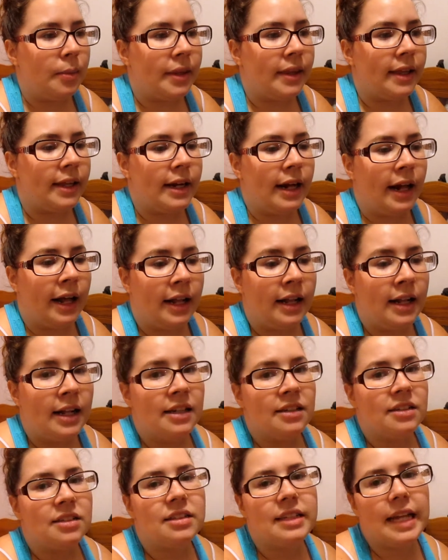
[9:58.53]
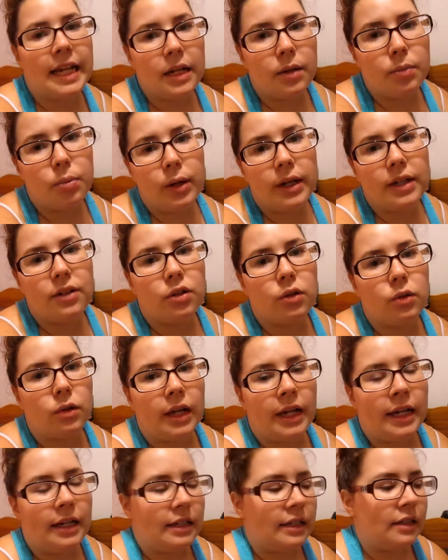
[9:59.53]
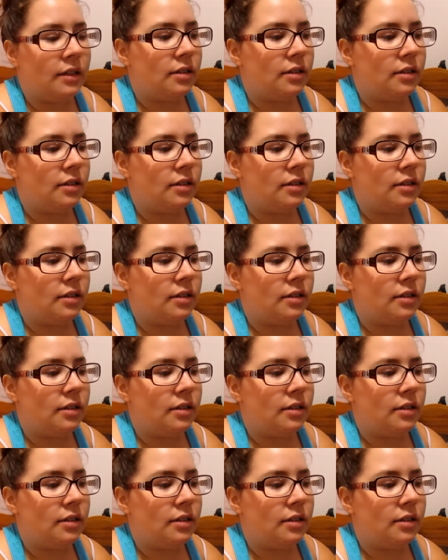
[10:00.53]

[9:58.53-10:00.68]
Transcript: and then I stay up way too late and